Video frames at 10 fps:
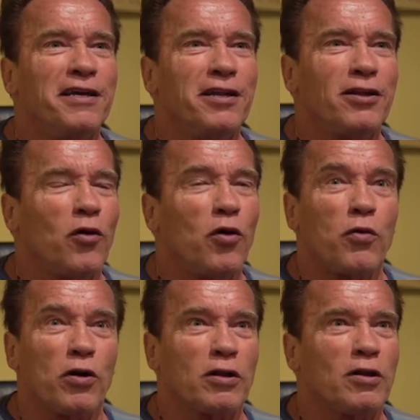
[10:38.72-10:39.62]
the whole
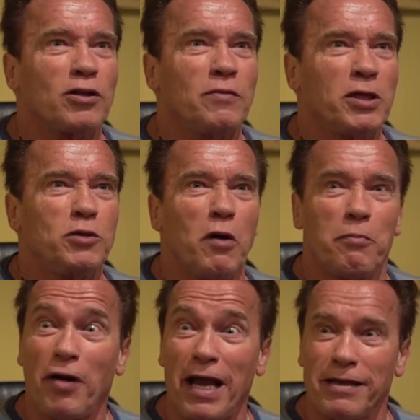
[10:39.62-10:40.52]
world looks much more
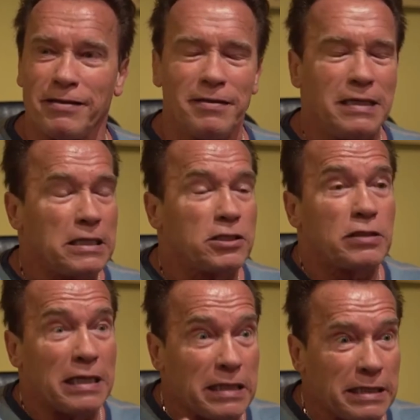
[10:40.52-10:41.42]
bright. So
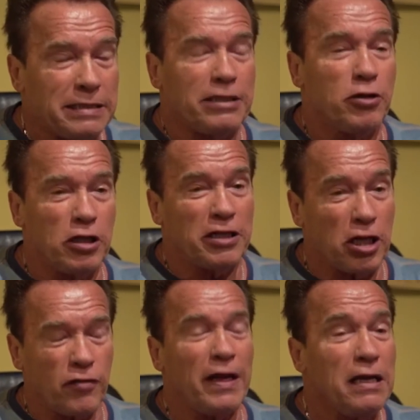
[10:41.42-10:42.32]

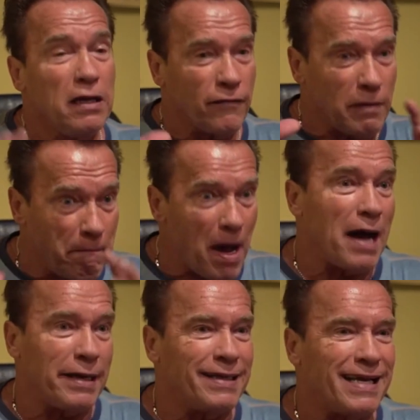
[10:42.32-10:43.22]
the training of the
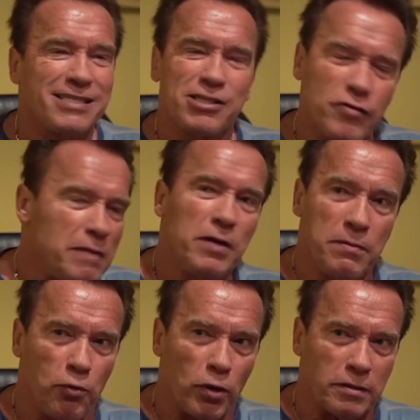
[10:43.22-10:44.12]
body, extremely
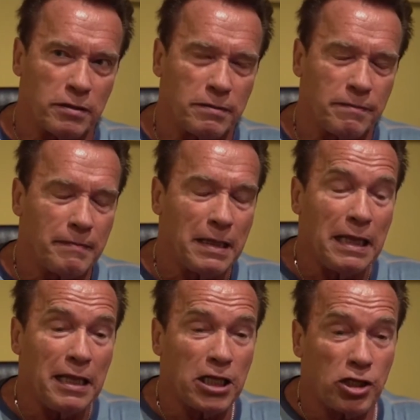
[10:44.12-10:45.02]
important.
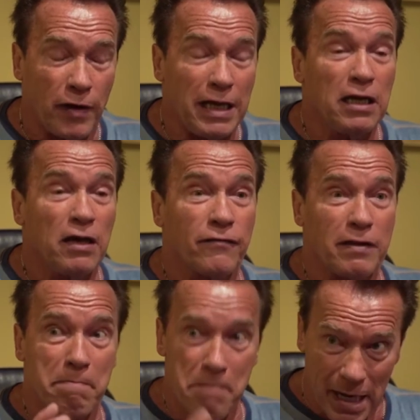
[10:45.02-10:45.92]
The training of
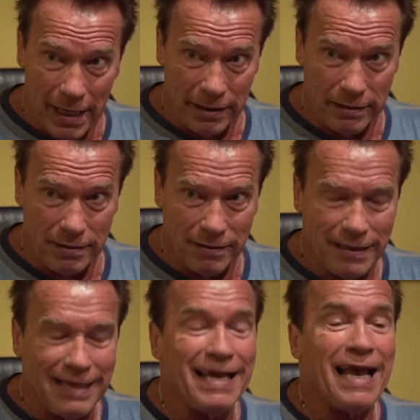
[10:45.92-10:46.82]
the mind,
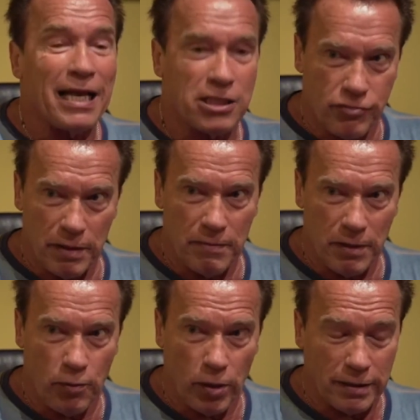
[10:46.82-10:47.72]
extremely
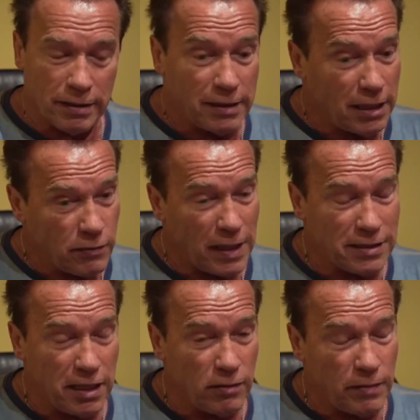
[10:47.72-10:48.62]
important. That's why I
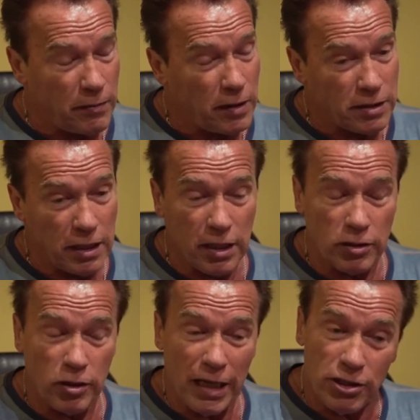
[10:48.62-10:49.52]
say to people, you
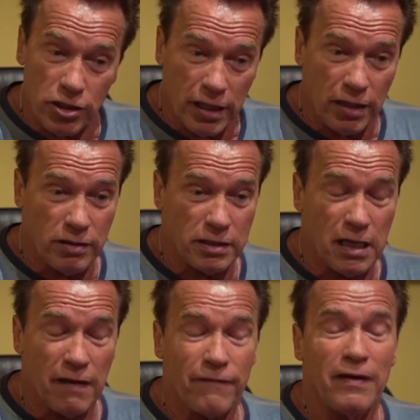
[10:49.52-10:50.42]
got to educate
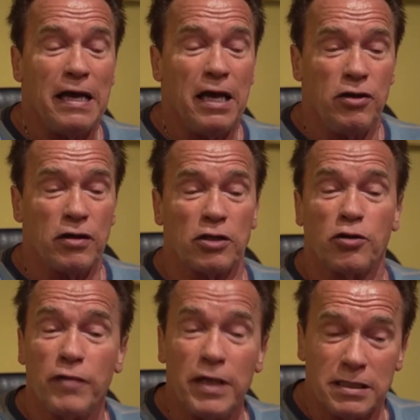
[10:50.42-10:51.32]
yourself, you got
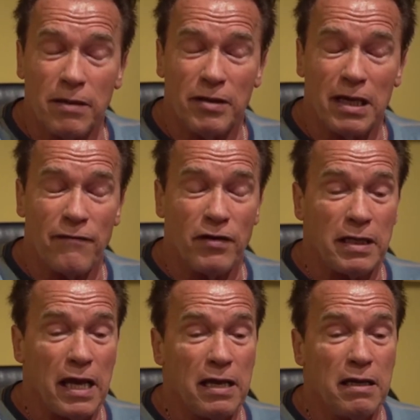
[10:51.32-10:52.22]
to read something every
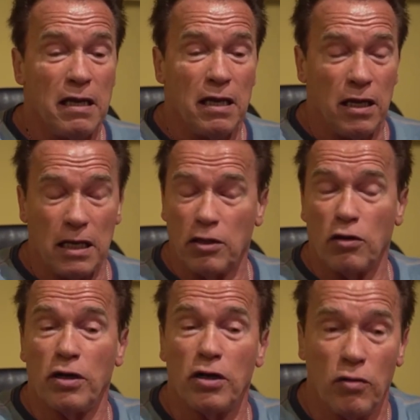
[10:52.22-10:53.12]
day, you got to
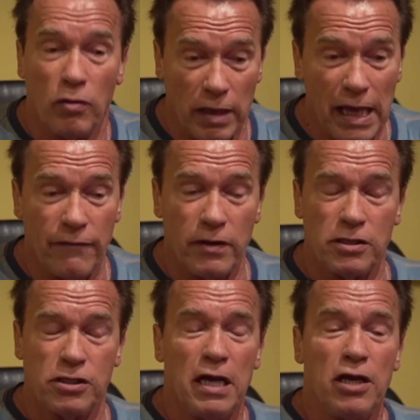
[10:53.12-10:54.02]
learn a new
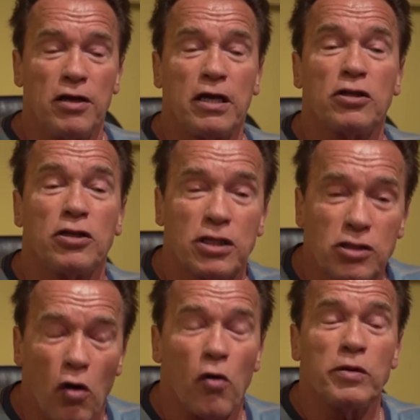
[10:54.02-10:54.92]
language, you got to
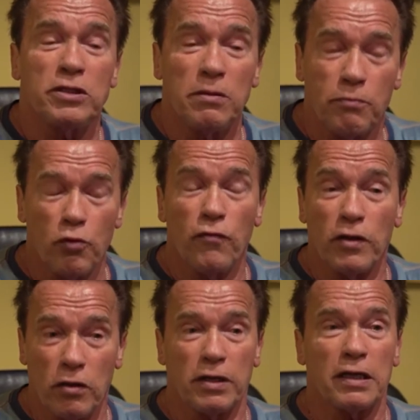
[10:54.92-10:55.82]
just always improve
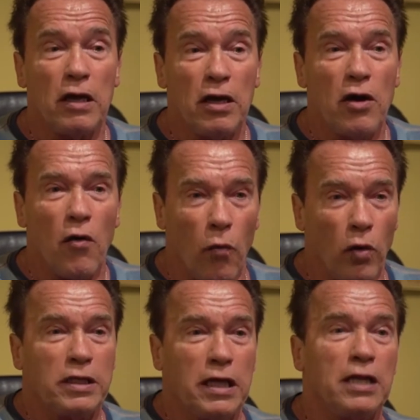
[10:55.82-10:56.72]
and look at
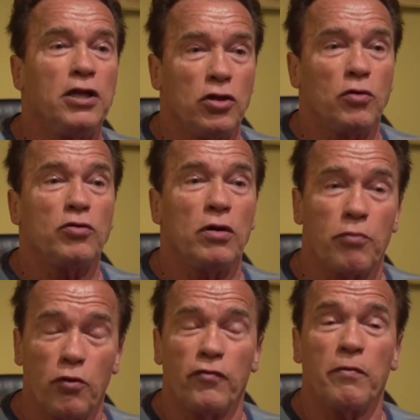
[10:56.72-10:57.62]
what can you do to
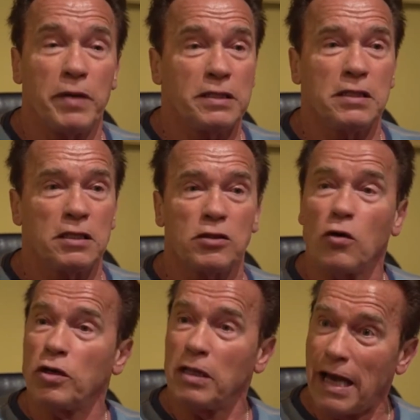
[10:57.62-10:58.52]
improve your business
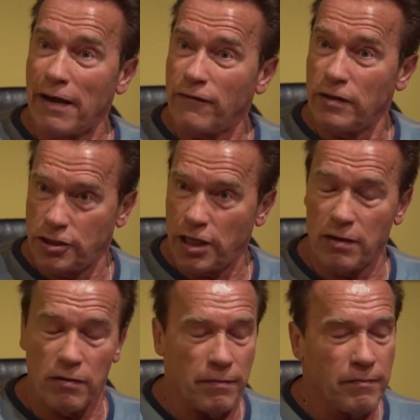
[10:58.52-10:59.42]
or your life in
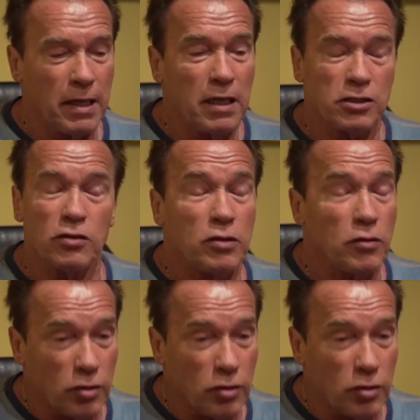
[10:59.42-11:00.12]
general. So to